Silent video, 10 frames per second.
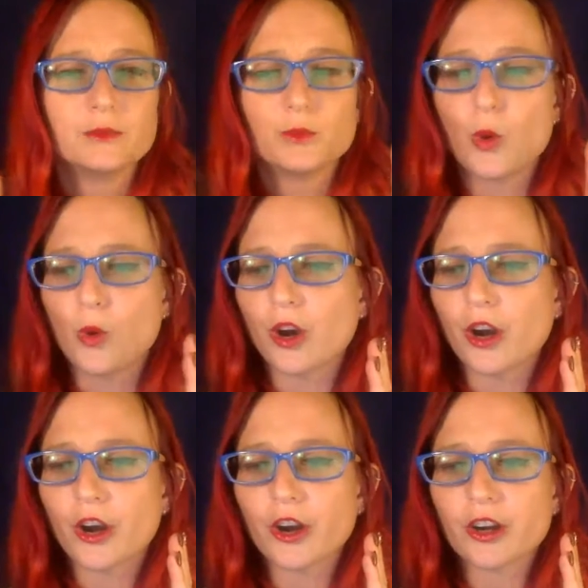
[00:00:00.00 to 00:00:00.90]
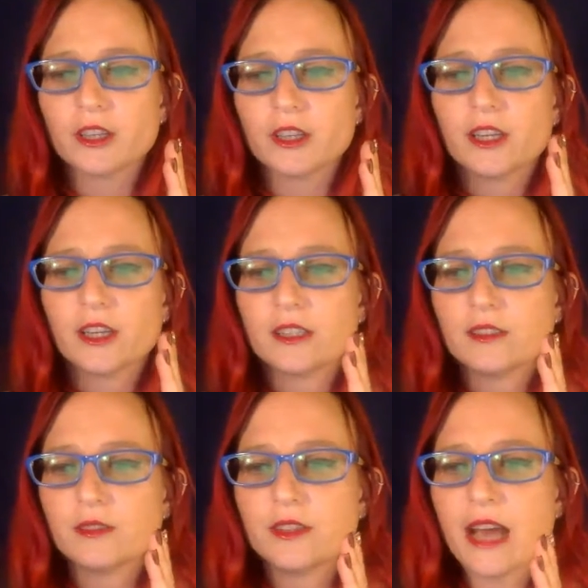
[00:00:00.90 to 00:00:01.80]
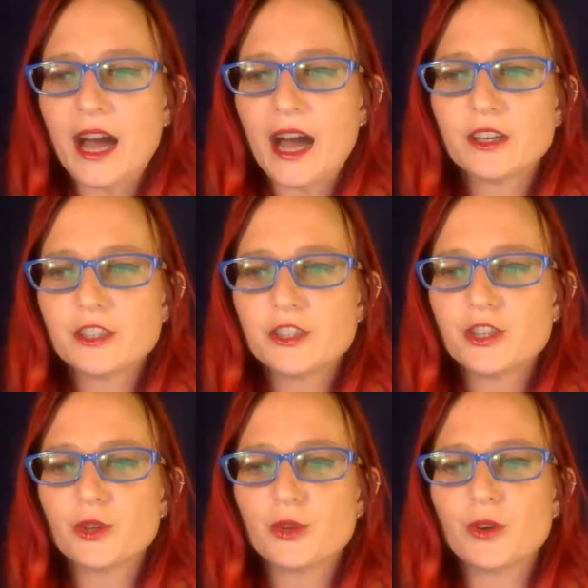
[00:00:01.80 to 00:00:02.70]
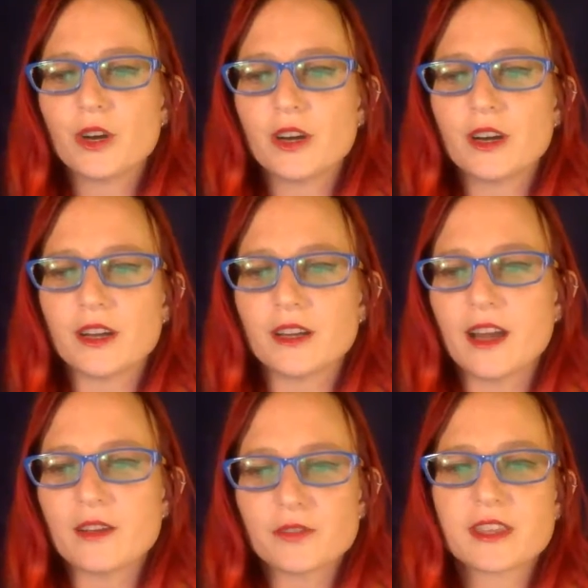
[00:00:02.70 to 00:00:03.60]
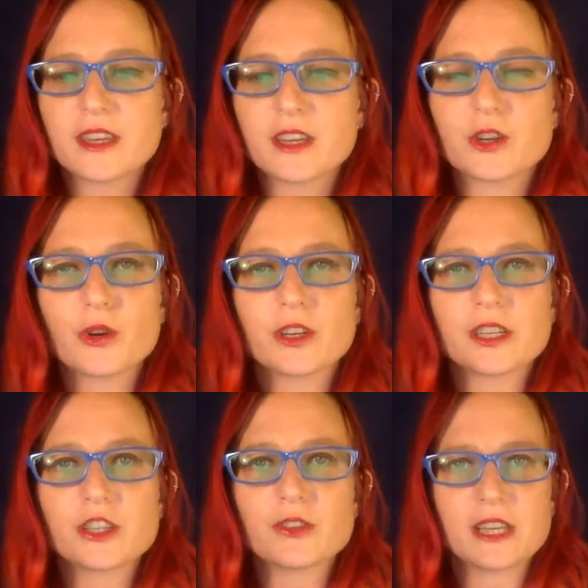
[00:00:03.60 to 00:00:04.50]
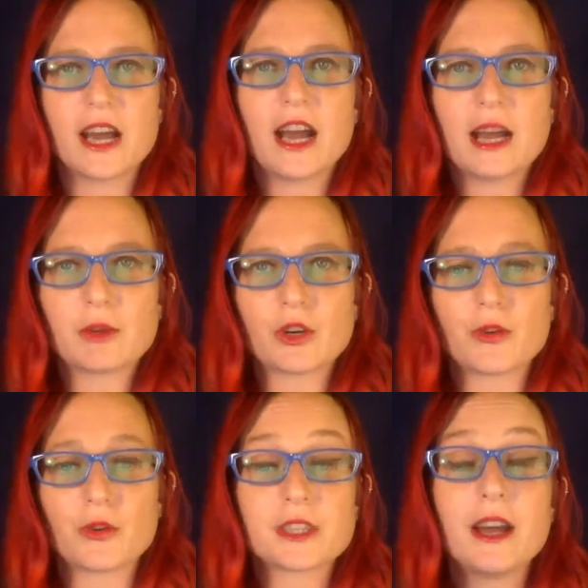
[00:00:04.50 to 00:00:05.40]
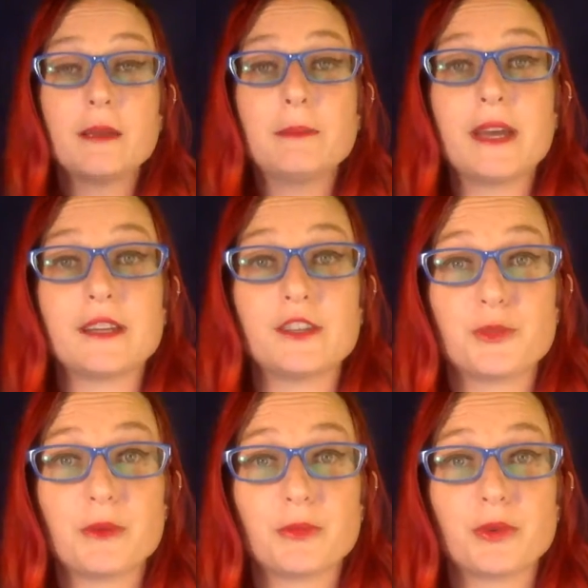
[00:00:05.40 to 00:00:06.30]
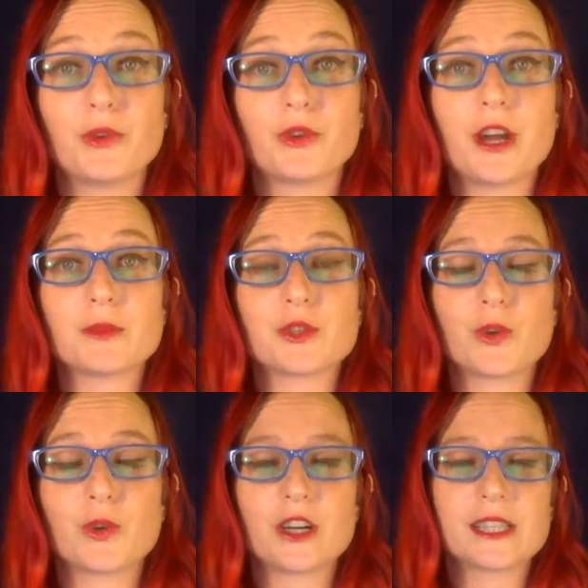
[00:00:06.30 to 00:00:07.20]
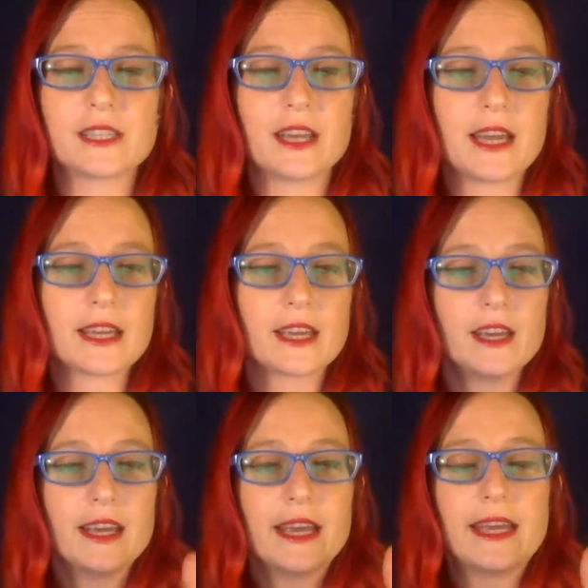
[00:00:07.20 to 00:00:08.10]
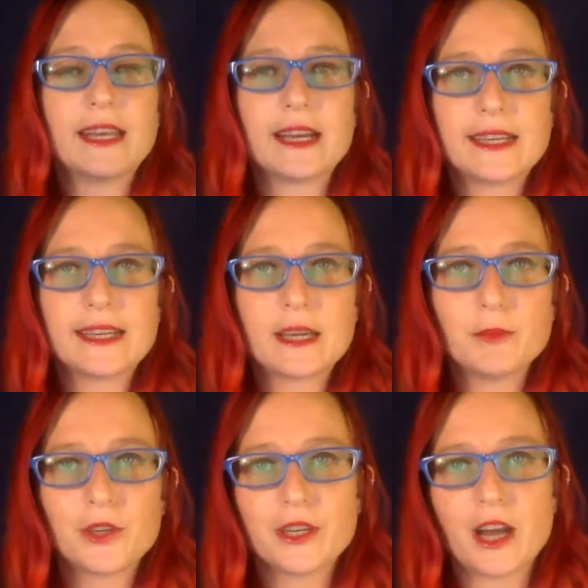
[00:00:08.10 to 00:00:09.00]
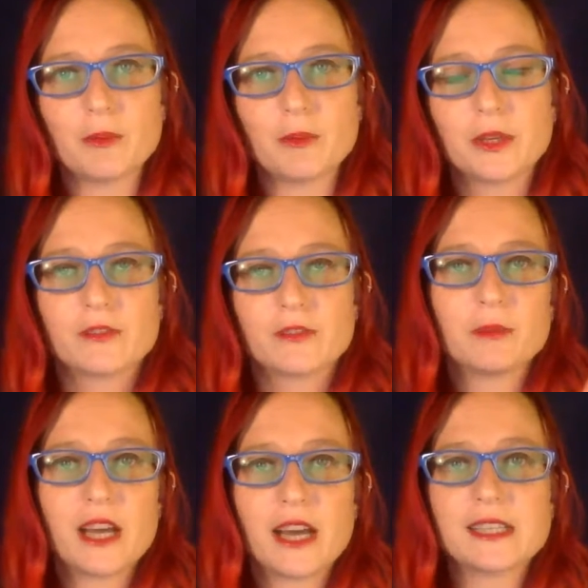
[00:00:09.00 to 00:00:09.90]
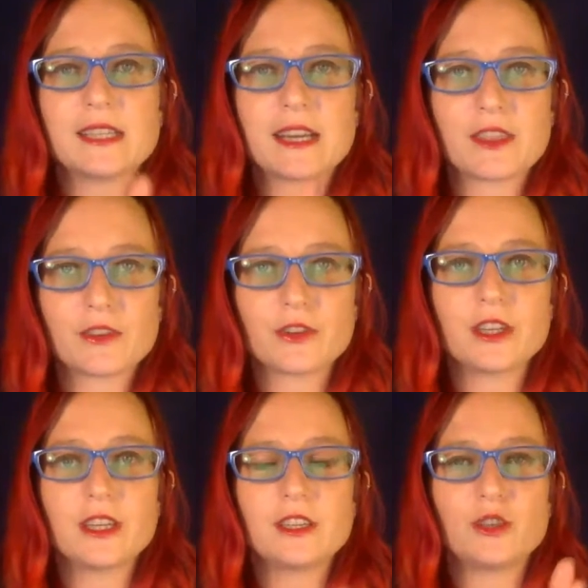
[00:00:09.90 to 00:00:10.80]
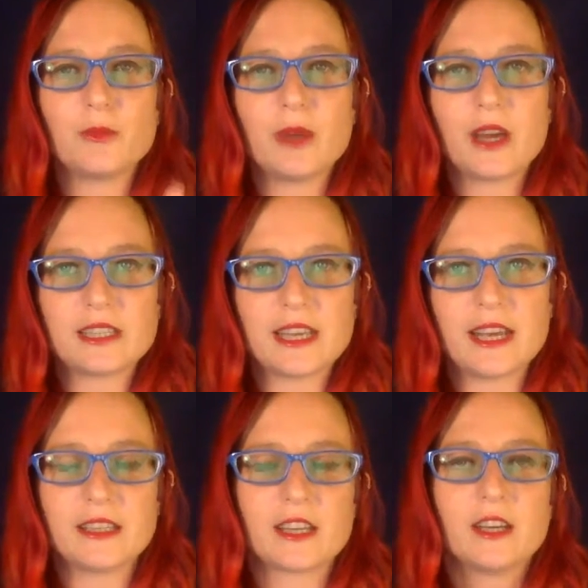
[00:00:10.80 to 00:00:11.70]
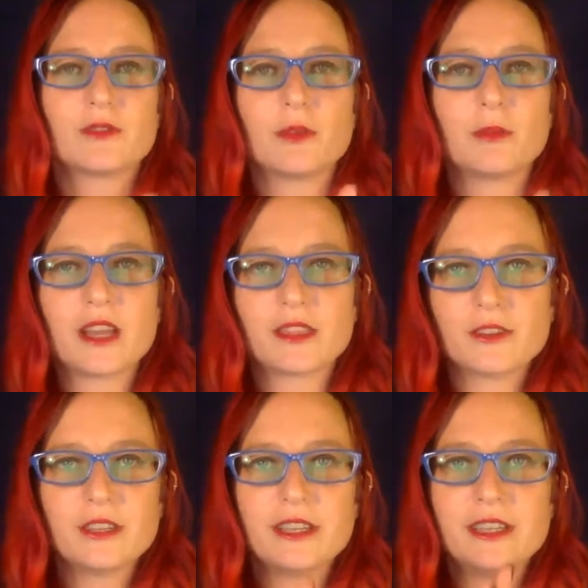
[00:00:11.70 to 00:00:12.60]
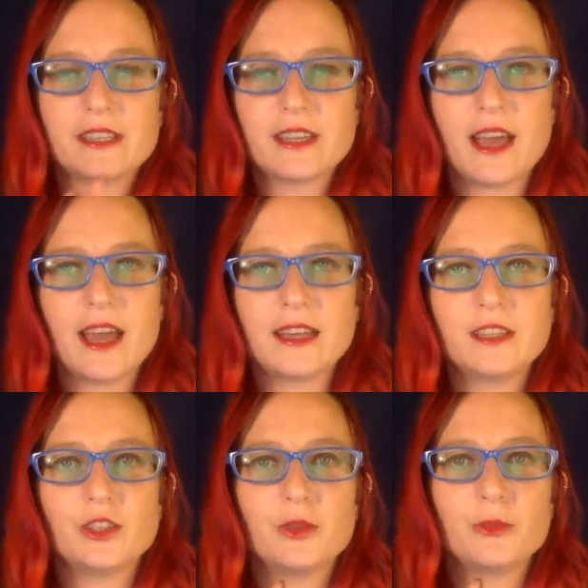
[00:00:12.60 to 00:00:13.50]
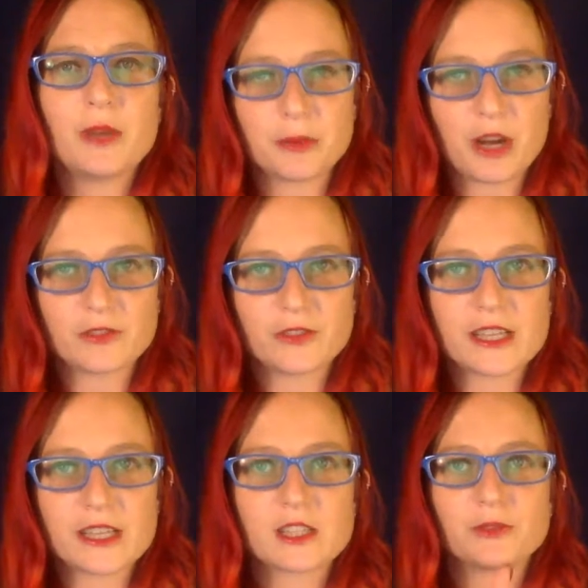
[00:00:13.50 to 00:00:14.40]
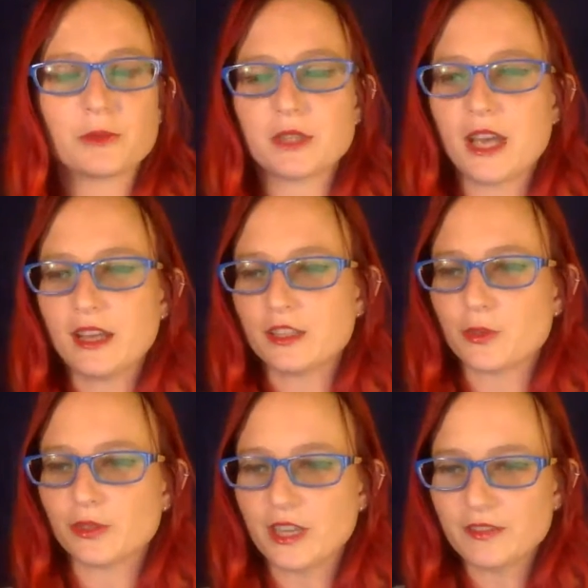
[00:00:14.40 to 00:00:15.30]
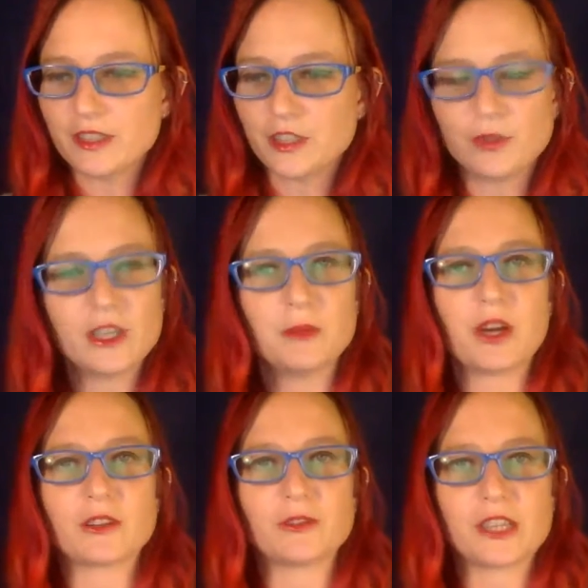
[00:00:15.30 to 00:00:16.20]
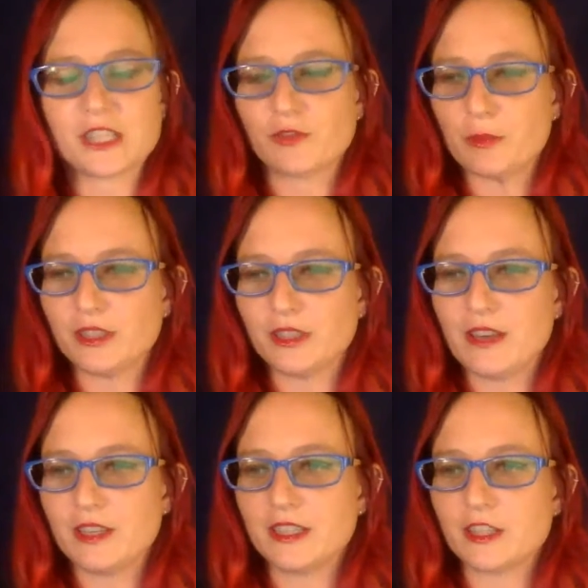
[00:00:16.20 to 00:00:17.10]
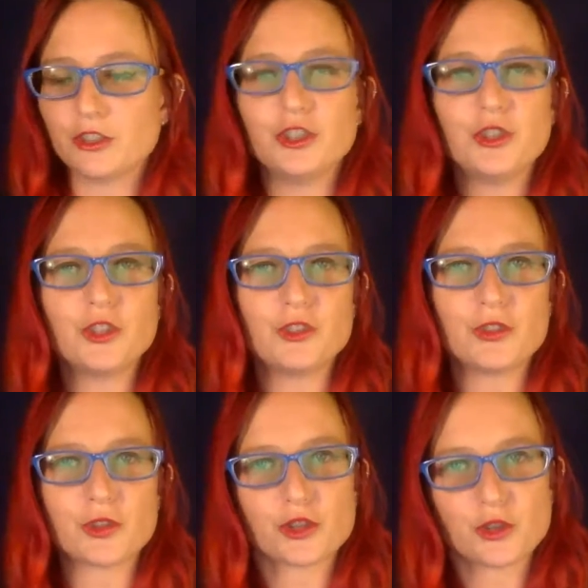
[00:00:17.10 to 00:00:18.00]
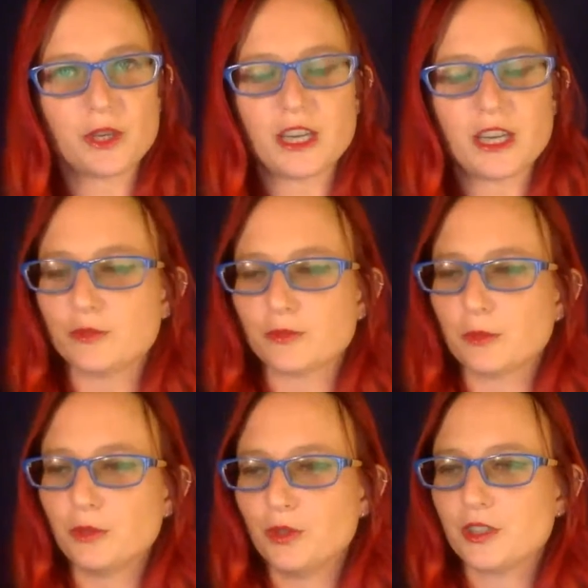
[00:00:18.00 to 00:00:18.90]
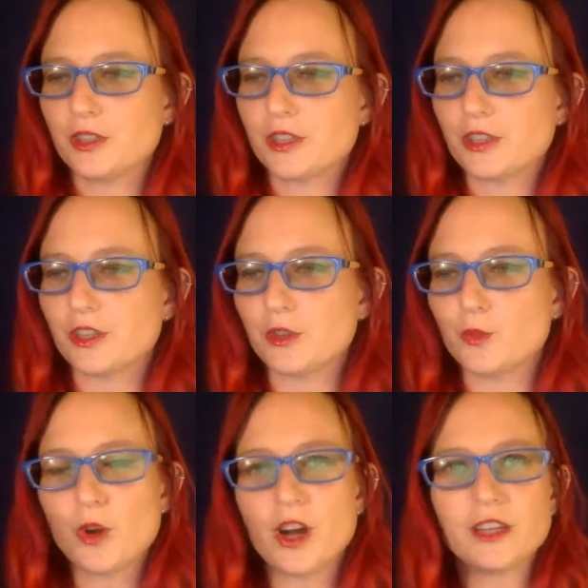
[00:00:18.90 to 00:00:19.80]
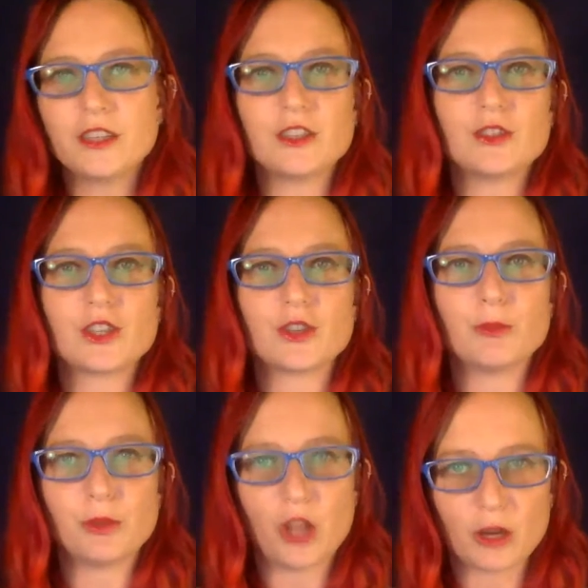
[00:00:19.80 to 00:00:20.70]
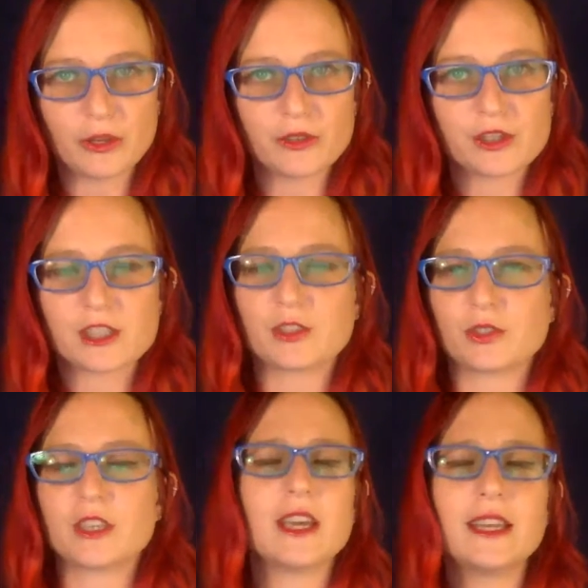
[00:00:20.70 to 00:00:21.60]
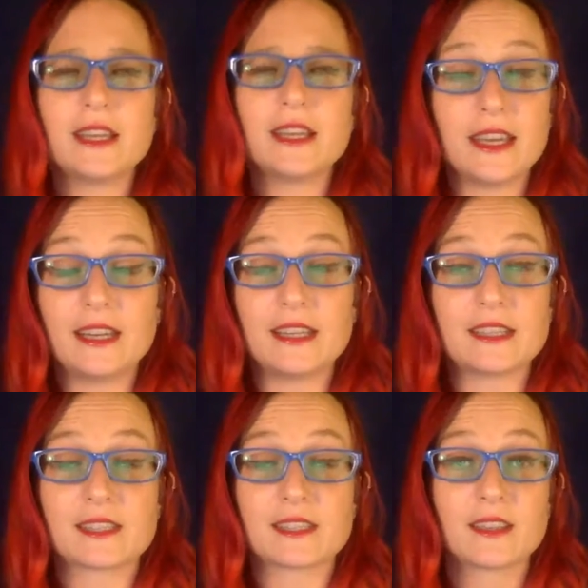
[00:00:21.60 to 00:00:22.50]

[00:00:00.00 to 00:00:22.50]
or how to do everything according to your timer, or time management programs where it's like at 9 a.m. you get up, from 9 to 9:30 you meditate, from 9:30 to 10 you make breakfast, from 10 to 11 you eat breakfast, from 11 until noon you do social media, from noon until 1 you do blog posts, and it's